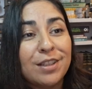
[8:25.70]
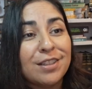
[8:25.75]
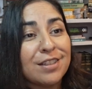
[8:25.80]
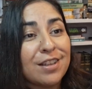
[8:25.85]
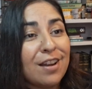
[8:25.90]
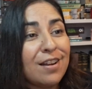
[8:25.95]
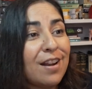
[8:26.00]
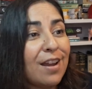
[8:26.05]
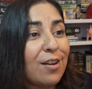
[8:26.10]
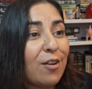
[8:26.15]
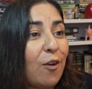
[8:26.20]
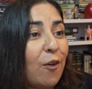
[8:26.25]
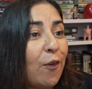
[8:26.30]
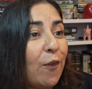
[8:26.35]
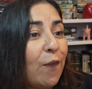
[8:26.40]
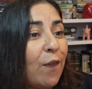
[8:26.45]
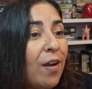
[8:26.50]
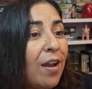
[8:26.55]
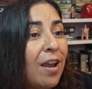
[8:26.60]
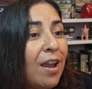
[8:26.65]
is gonna
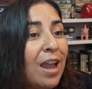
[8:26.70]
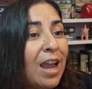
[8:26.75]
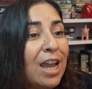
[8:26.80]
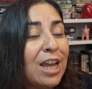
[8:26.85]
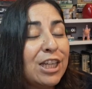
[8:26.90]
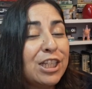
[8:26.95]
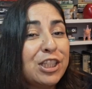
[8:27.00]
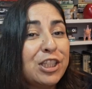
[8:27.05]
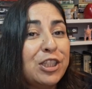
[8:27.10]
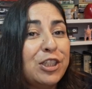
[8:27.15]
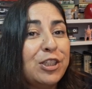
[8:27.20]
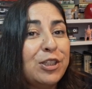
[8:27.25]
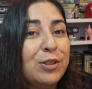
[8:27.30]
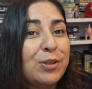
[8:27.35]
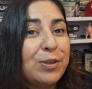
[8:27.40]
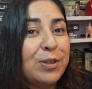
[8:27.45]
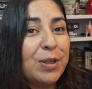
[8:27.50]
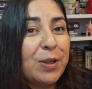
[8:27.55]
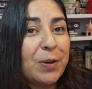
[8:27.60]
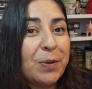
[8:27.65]
go to
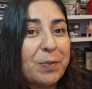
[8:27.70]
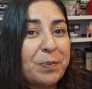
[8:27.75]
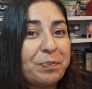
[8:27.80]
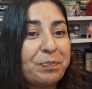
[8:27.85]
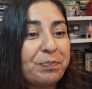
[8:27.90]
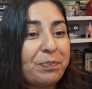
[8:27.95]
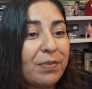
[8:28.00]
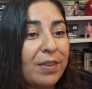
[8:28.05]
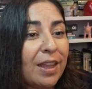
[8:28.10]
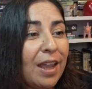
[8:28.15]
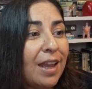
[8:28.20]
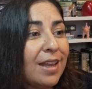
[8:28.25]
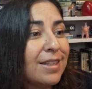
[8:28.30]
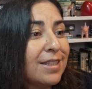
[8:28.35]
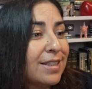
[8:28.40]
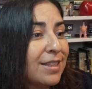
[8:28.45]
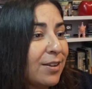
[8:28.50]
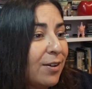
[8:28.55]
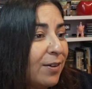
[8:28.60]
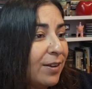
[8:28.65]
you.
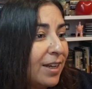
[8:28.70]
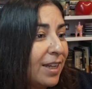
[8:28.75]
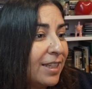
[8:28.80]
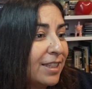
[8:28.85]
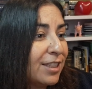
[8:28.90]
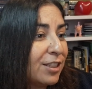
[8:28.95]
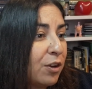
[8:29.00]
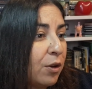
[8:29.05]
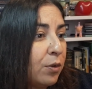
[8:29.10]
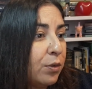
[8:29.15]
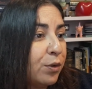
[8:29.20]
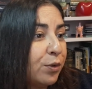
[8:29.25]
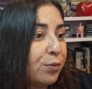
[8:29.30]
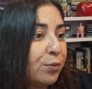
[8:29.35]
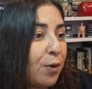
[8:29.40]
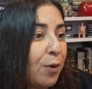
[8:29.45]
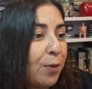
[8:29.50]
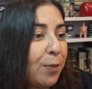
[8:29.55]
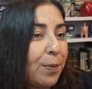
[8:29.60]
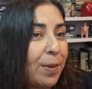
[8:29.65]
So let's go to
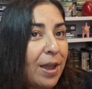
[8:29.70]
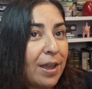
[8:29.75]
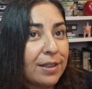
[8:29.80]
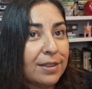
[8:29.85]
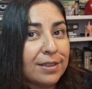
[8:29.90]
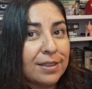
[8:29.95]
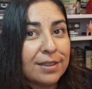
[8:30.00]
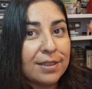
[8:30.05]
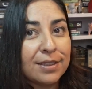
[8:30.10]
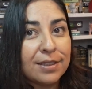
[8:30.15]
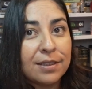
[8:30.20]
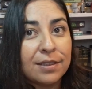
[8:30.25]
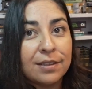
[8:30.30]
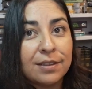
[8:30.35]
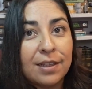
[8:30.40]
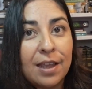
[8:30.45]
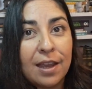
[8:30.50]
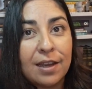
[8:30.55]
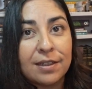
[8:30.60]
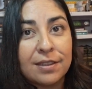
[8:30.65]
romance
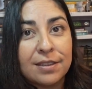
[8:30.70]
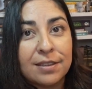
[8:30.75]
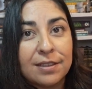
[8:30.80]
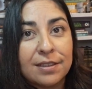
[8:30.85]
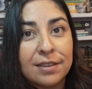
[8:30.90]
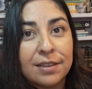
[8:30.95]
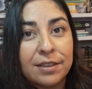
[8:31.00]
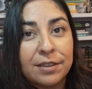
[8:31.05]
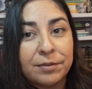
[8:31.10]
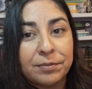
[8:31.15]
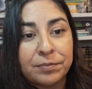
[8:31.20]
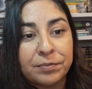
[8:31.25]
next.